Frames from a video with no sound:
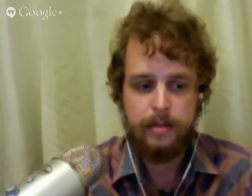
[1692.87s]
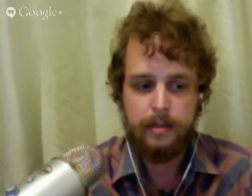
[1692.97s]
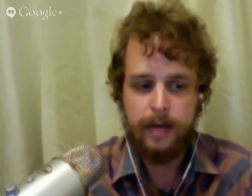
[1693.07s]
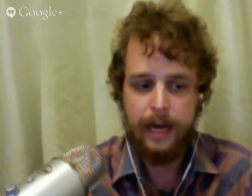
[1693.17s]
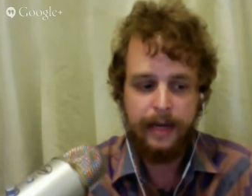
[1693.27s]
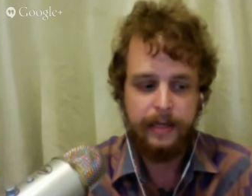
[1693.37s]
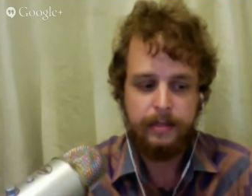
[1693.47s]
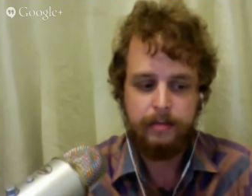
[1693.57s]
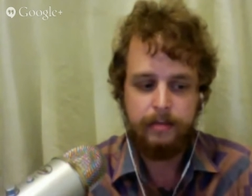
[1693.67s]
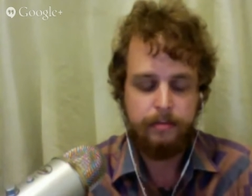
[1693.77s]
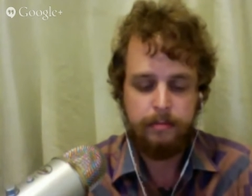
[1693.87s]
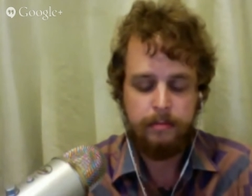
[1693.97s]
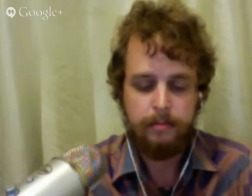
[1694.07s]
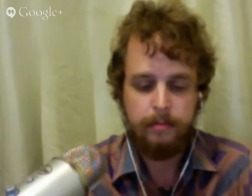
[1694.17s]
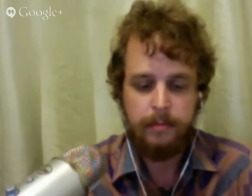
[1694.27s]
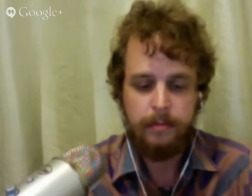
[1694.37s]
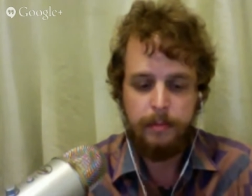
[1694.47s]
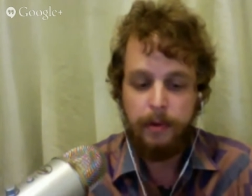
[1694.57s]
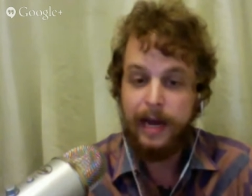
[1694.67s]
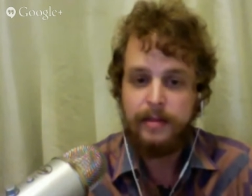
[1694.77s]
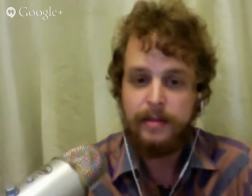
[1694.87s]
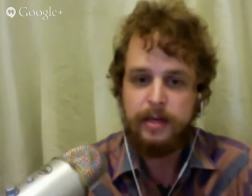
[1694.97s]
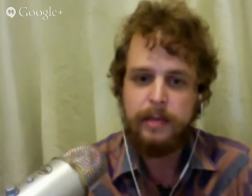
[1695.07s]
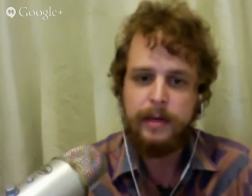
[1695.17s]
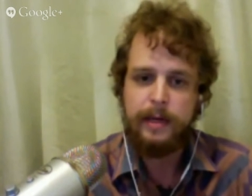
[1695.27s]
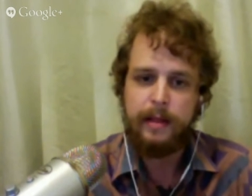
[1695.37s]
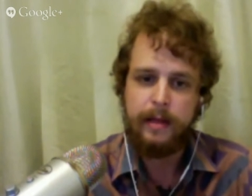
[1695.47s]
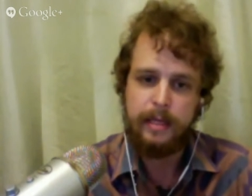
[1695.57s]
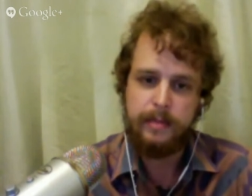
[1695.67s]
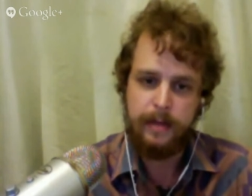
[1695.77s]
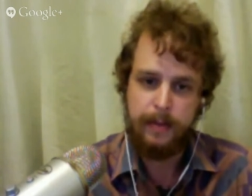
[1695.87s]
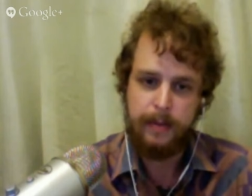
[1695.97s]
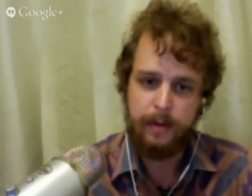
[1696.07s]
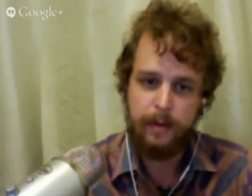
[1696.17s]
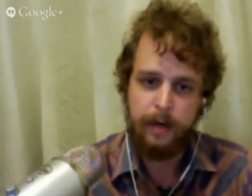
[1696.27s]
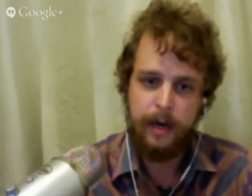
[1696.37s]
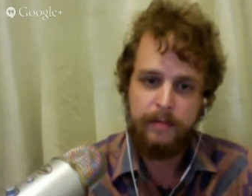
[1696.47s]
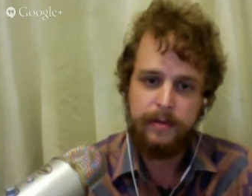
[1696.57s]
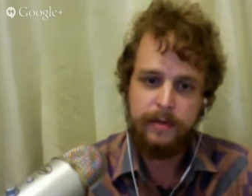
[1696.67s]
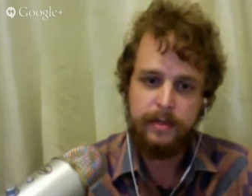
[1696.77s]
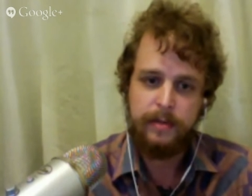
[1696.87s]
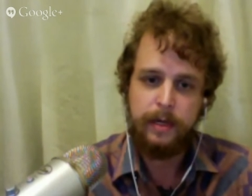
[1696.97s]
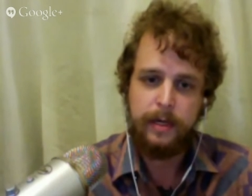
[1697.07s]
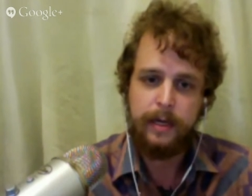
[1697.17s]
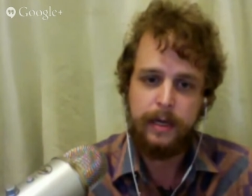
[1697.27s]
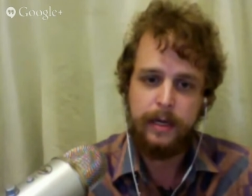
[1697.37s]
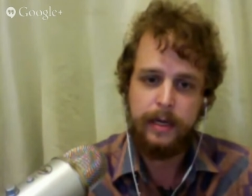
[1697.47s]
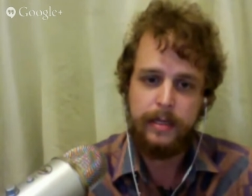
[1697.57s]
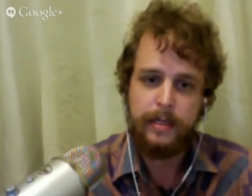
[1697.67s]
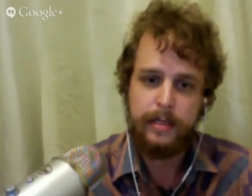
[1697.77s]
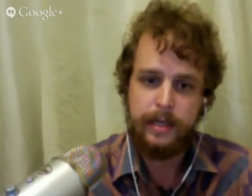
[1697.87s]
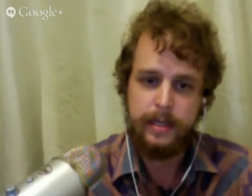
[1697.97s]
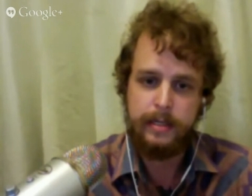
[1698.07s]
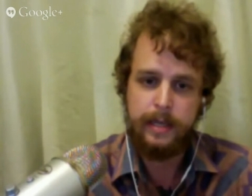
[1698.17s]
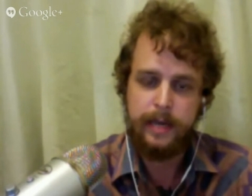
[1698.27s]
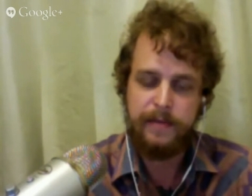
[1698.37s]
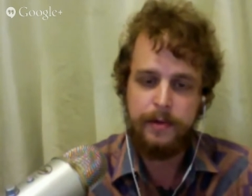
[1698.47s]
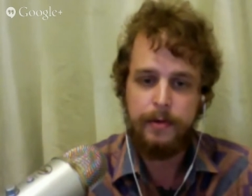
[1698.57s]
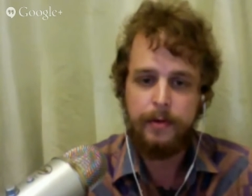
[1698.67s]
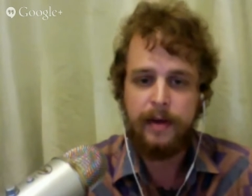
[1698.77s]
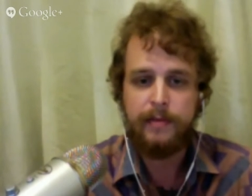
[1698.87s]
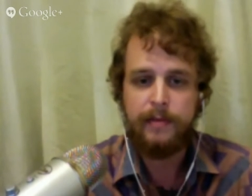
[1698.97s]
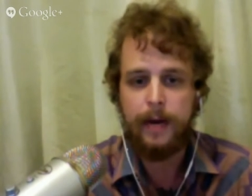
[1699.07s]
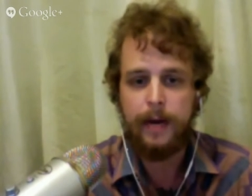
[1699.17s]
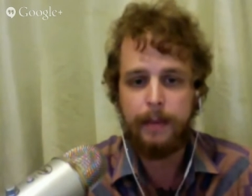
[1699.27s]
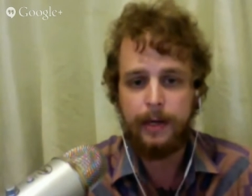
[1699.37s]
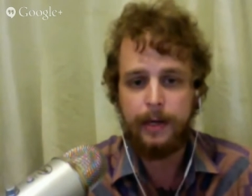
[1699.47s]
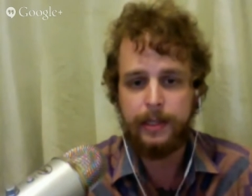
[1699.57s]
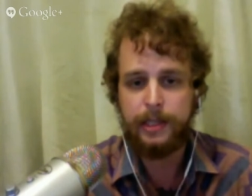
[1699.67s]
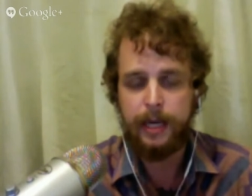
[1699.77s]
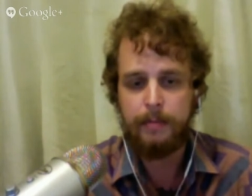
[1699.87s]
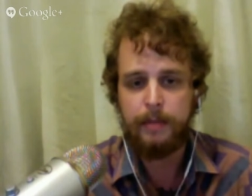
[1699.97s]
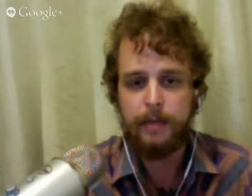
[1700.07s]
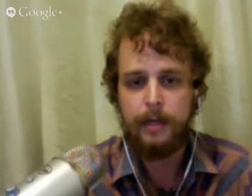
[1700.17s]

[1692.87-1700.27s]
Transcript: I could point out so many things, but I mean, one obvious one is if you do have a white market job,